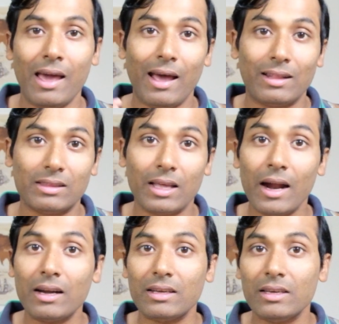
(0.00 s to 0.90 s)
And
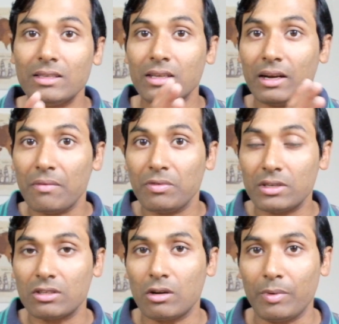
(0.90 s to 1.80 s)
that is the
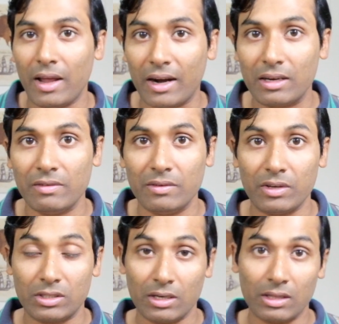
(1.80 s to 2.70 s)
definition of an active
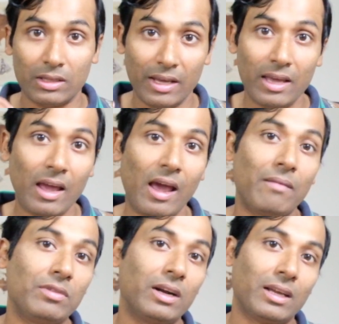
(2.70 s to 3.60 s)
investor. They
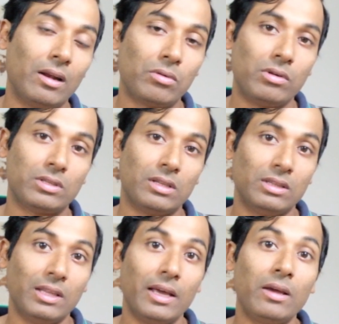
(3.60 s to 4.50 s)
have that
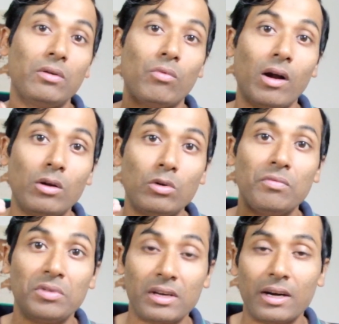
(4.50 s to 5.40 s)
calculation. They want to
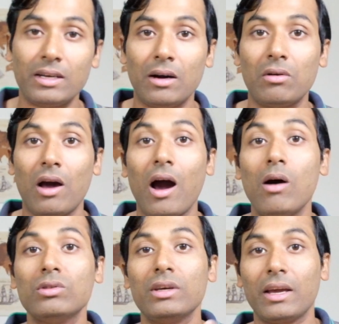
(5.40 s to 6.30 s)
figure it out,
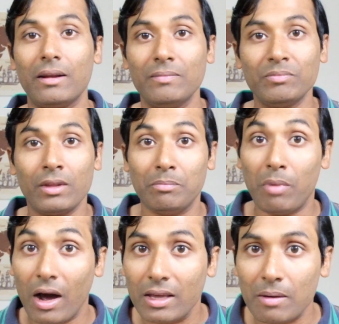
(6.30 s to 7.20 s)
how they can
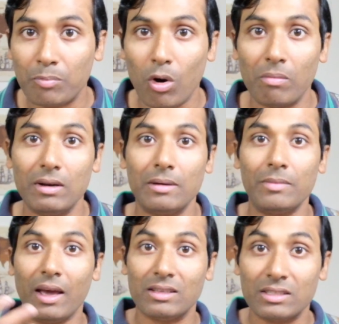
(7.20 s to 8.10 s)
buy a problem
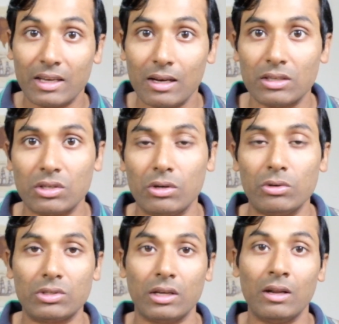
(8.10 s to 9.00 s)
and sell a
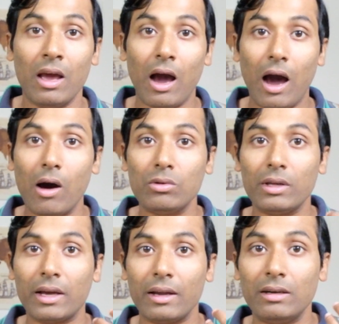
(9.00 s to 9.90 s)
solution, how
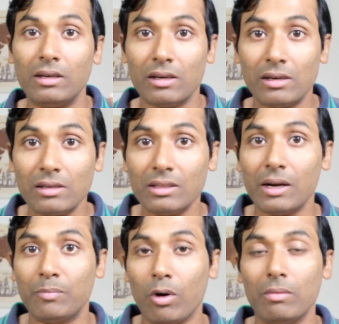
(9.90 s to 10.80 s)
they can turn
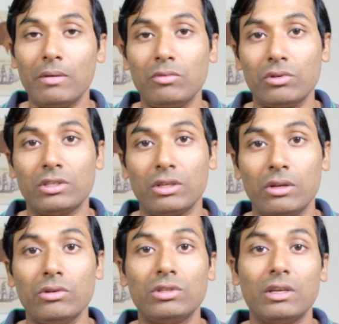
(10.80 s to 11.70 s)
that problem to a
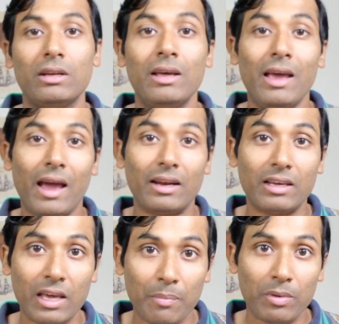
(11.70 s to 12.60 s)
solution
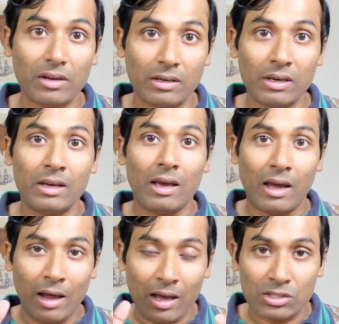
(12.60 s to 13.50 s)
and keep it
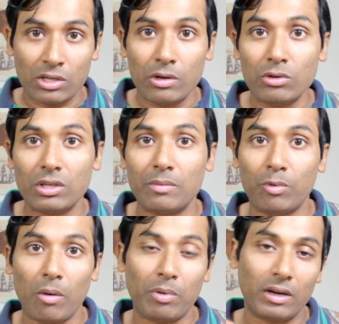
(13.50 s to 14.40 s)
has solution
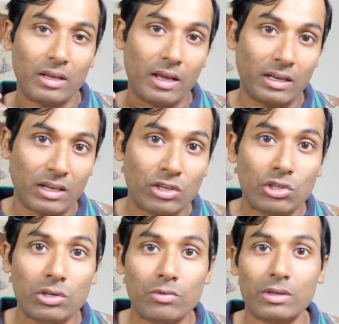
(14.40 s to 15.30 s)
property and
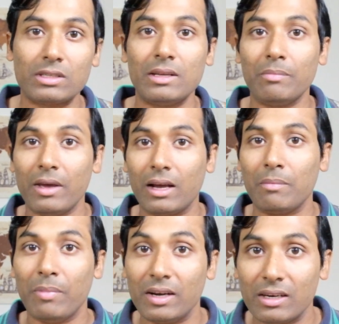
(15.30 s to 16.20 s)
continuously make
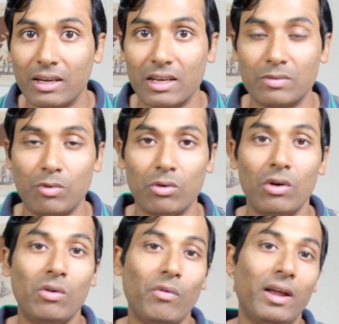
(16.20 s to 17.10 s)
a better cash flow.
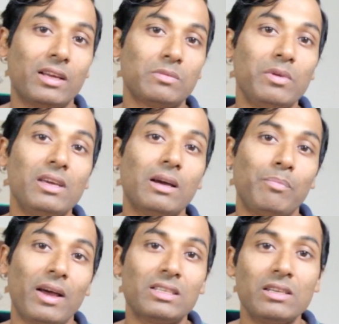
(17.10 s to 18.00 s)
Whereas being a
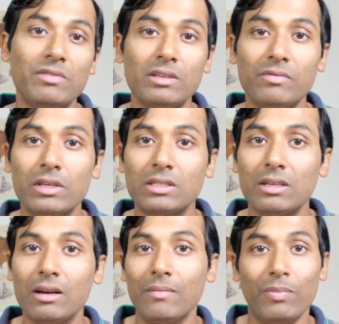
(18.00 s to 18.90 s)
passive
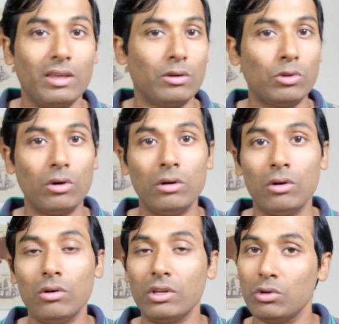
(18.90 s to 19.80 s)
investor, you don't
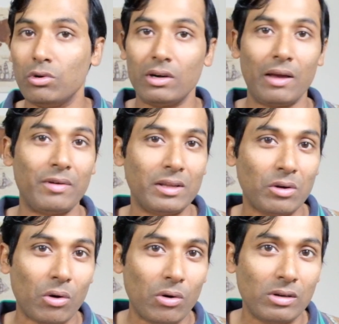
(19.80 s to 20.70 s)
know, you don't have any
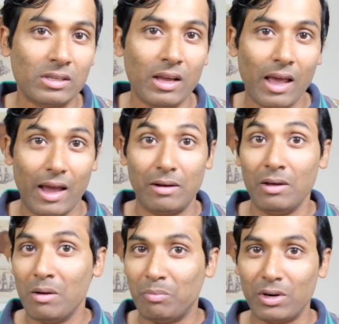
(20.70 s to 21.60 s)
goals, and
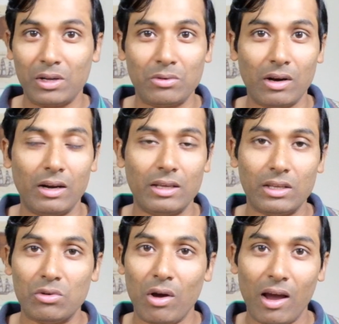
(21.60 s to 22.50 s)
particularly
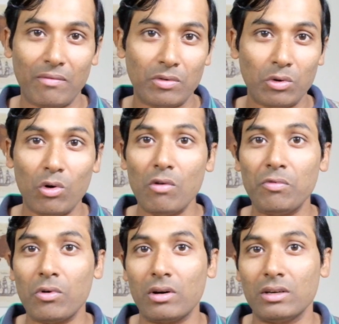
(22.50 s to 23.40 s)
you have no
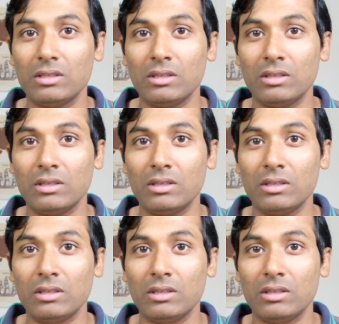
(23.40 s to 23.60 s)
focus